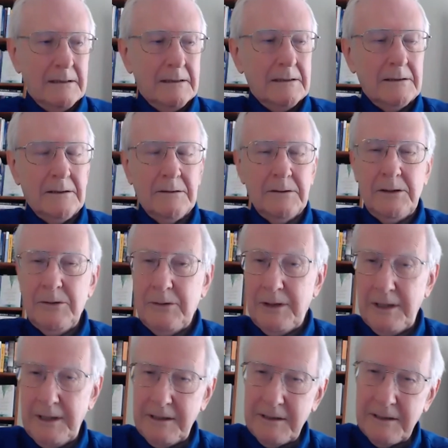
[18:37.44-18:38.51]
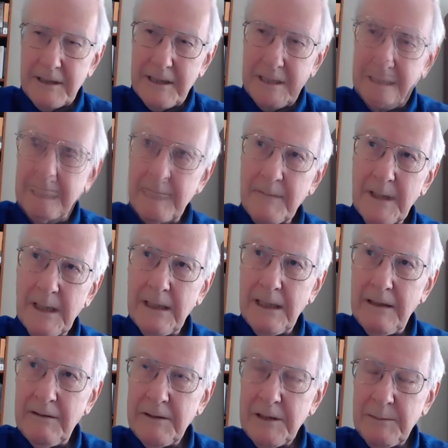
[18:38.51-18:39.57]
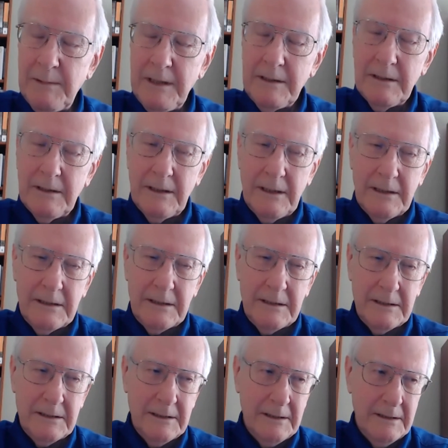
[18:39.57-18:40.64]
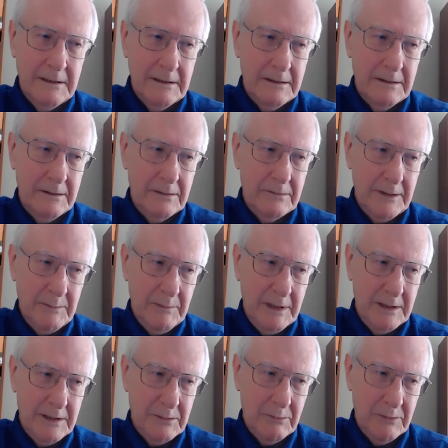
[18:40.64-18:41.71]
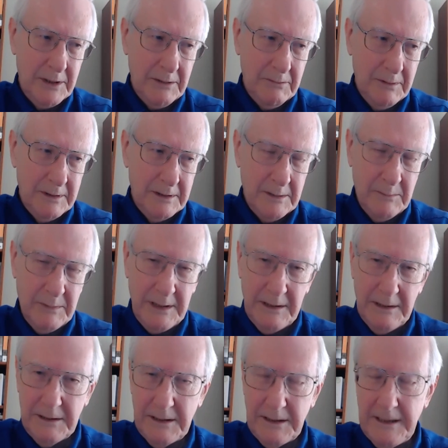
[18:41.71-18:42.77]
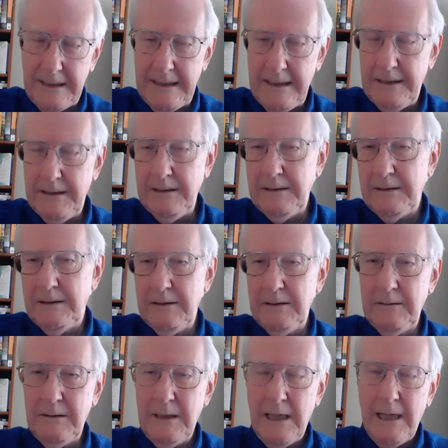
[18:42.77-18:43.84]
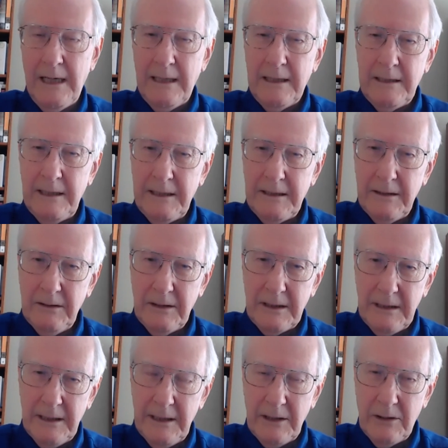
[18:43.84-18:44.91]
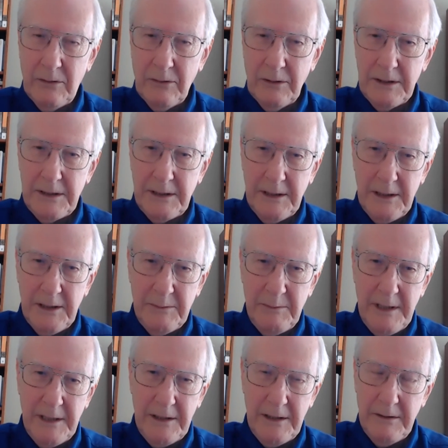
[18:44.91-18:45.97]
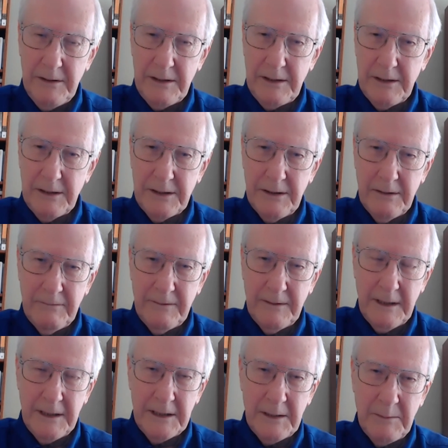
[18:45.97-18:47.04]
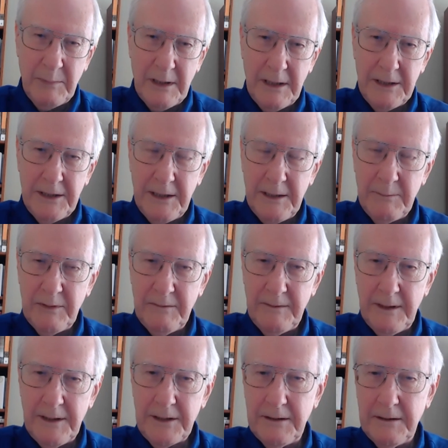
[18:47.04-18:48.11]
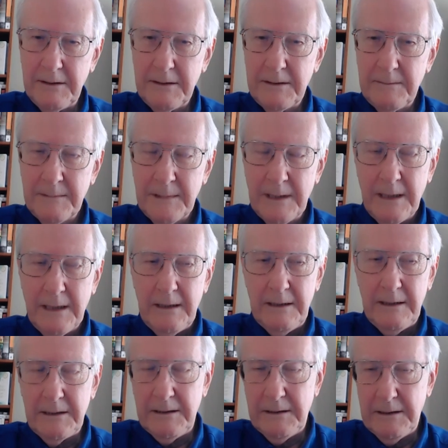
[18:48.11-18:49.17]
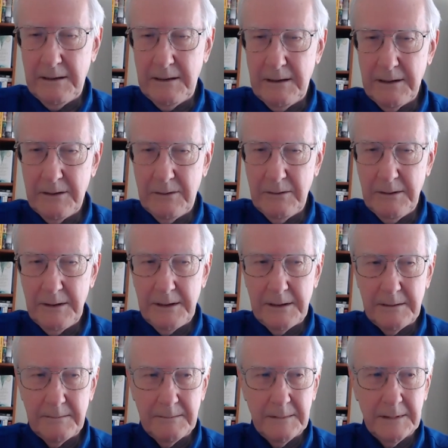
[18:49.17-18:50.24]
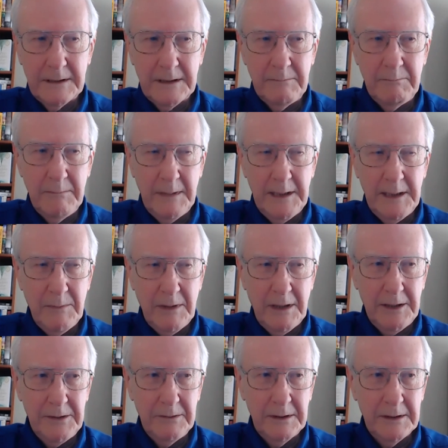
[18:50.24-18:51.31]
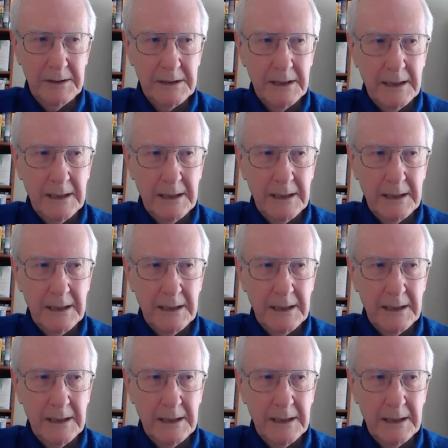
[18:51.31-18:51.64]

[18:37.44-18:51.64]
So two things. I've spent the last 3 months working with somebody else in Canada to take a look at a course that is being used to certify supply chain professionals. It's an online course. It's got many modules.